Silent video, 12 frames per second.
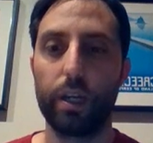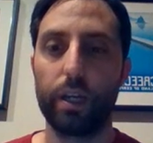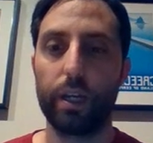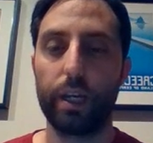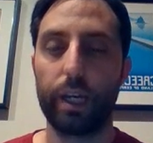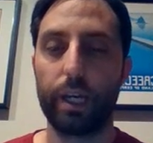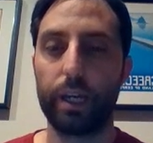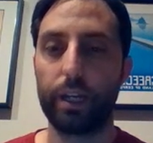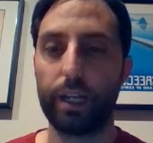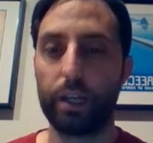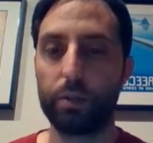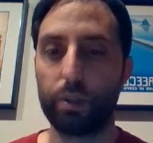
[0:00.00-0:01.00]

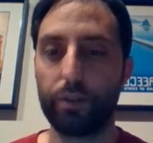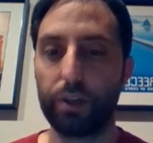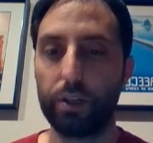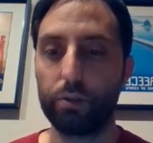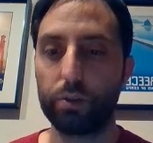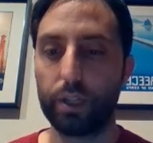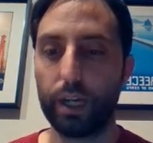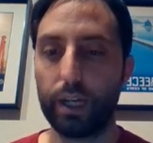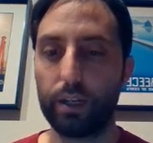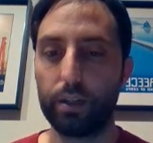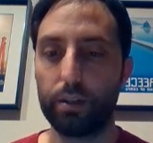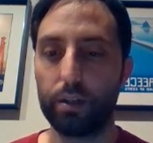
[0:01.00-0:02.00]
and as with every new
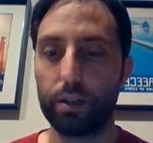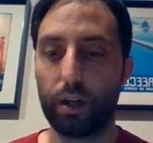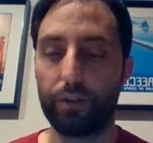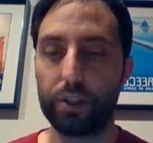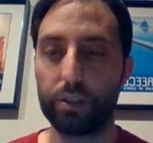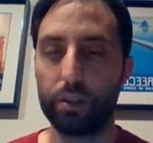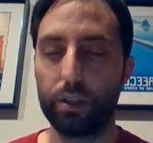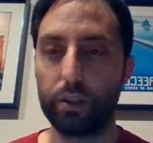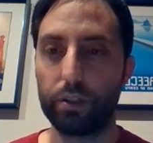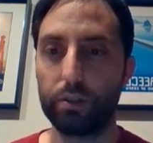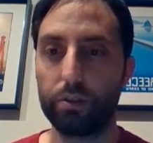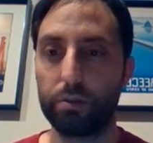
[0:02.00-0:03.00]
set, obviously
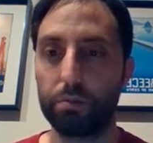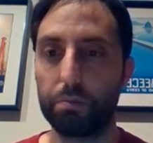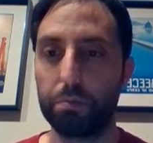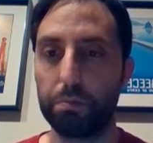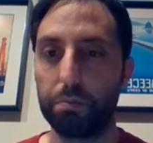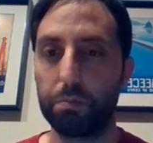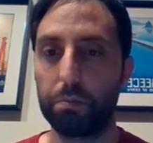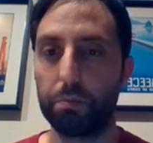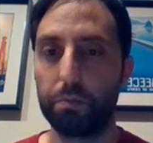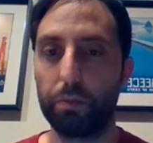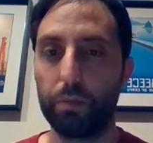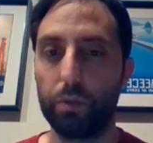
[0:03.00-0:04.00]
there's
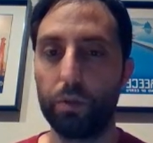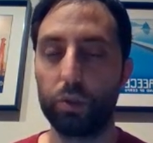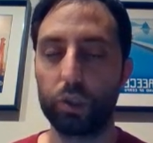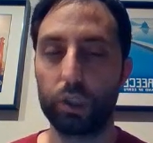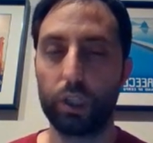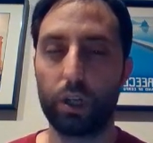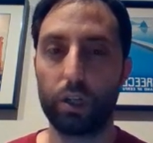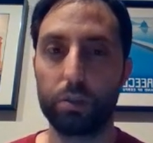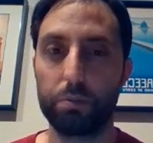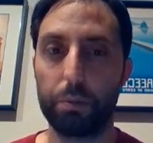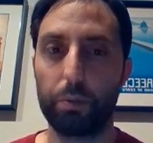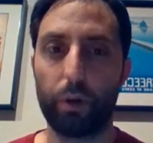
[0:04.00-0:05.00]
usually cards
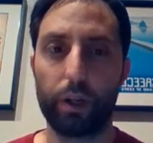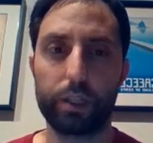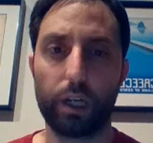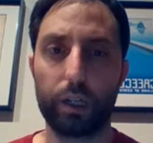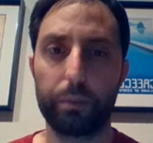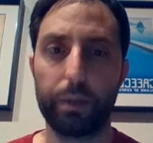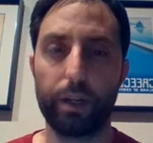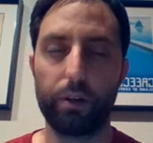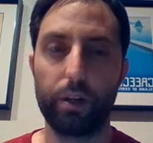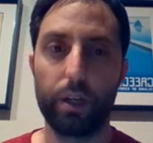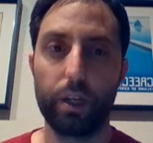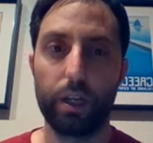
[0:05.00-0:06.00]
people want to talk
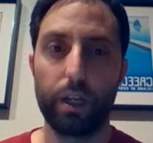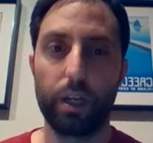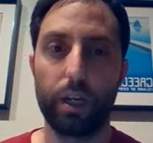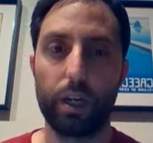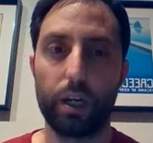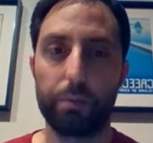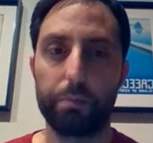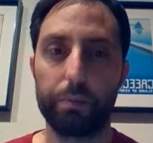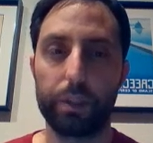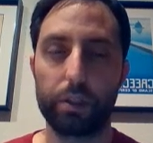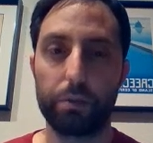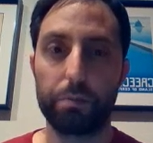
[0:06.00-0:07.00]
about
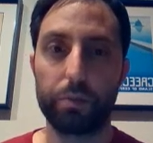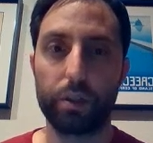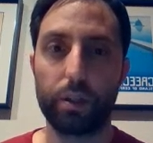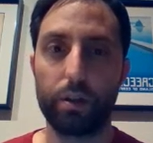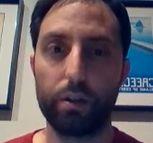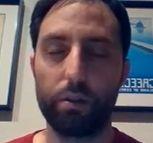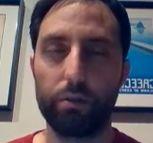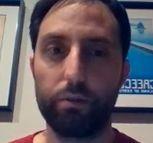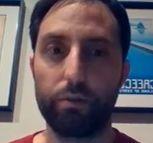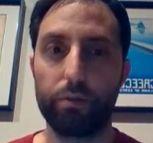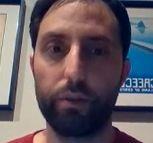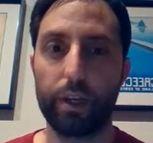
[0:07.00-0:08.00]
in terms
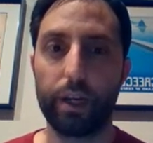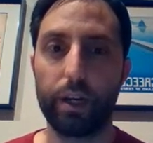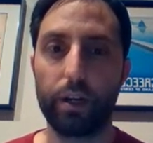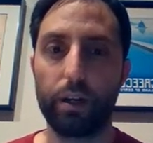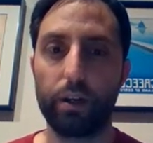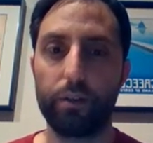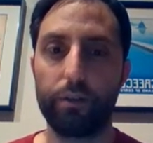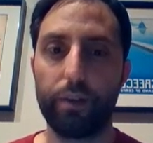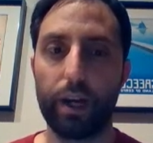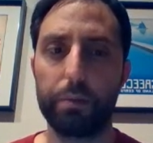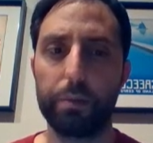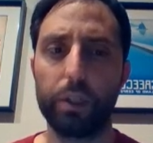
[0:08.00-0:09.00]
of their
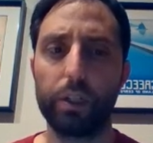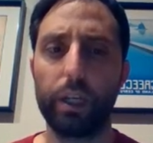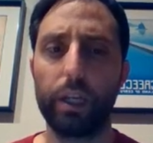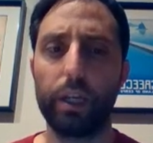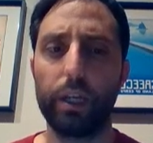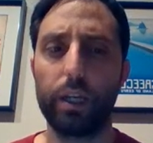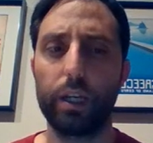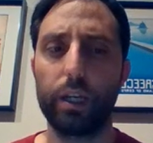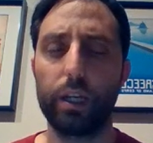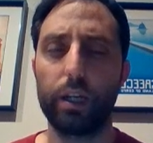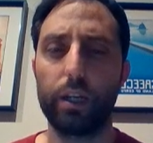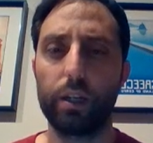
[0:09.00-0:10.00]
viability
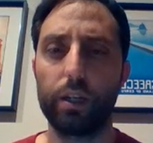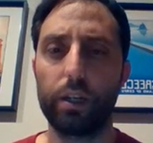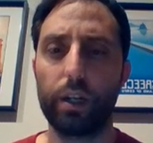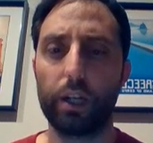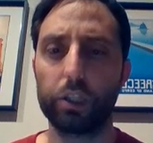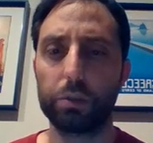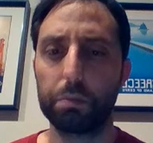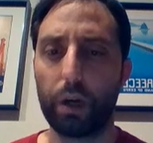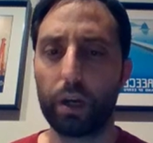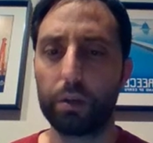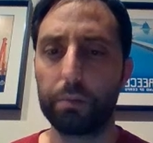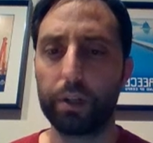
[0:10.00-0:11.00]
in not just
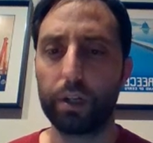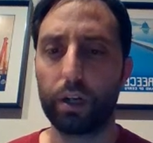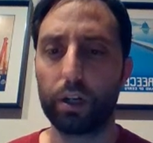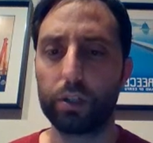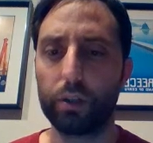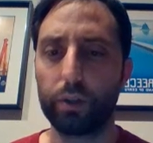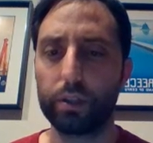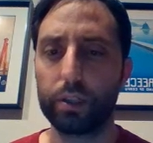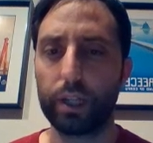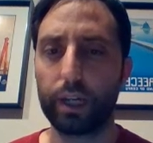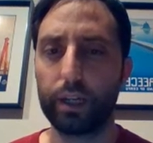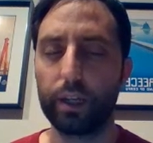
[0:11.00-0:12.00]
Modern but in our Tokens
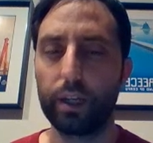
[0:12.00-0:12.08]
deck.